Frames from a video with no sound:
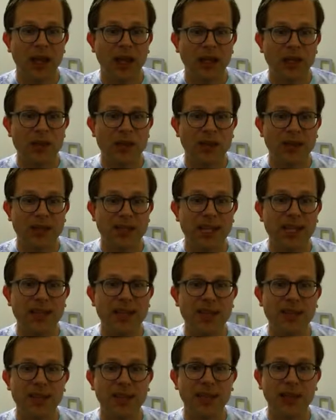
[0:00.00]
You can see
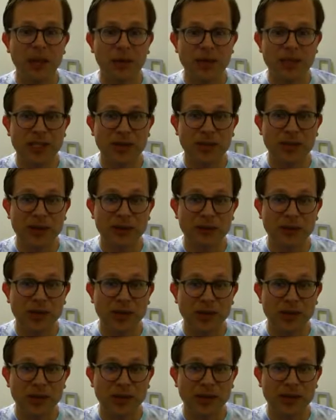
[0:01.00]
that the lowest amount of
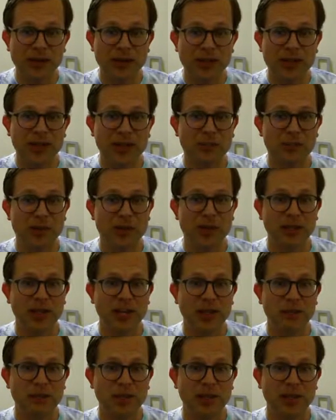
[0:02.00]
tokens that Peach
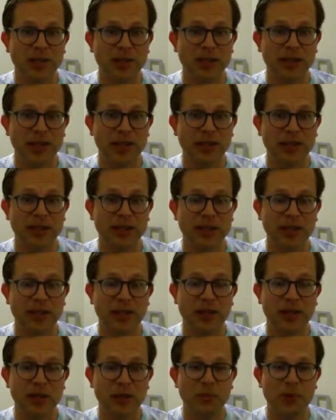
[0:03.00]
Happy collected in
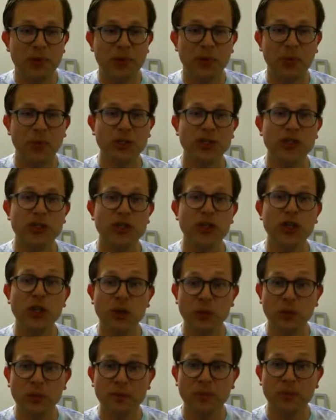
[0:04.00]
auto mode was
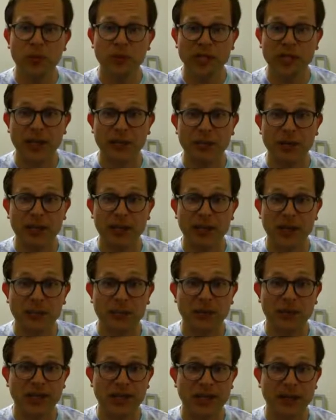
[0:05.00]
2, which happened a
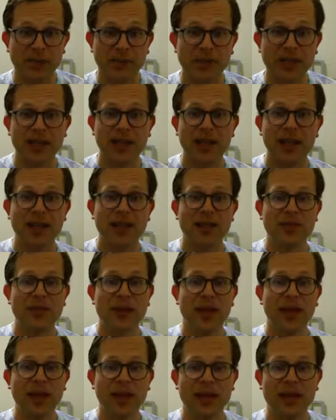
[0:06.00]
couple times. The
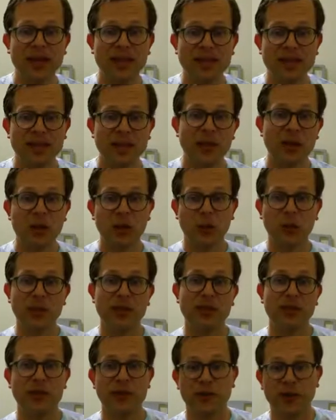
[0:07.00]
highest
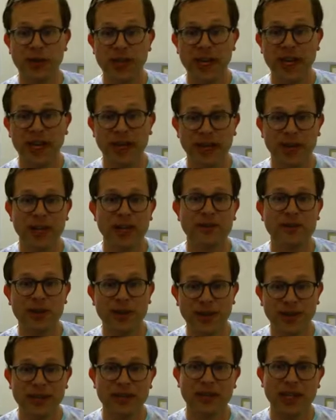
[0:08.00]
was 38, and
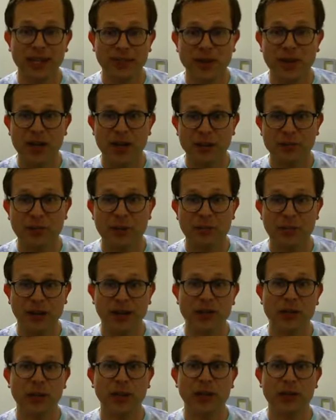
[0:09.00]
everything's an even number
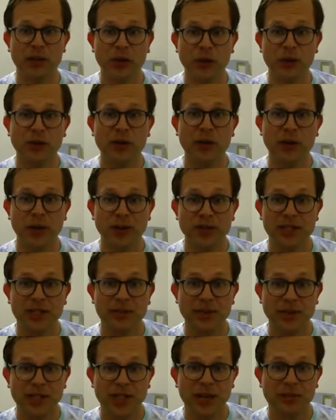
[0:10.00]
because you get 2 tokens
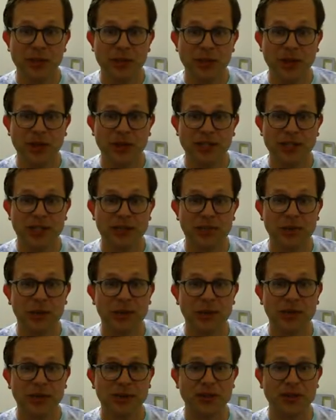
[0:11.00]
every time you cause an
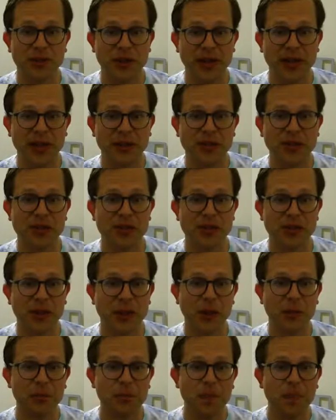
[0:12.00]
opponent to crash.
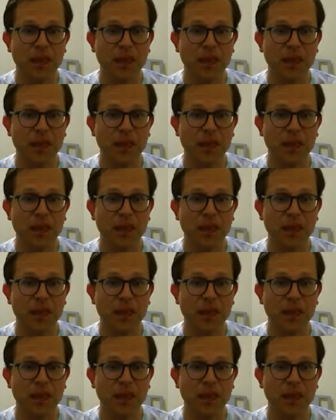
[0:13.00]
So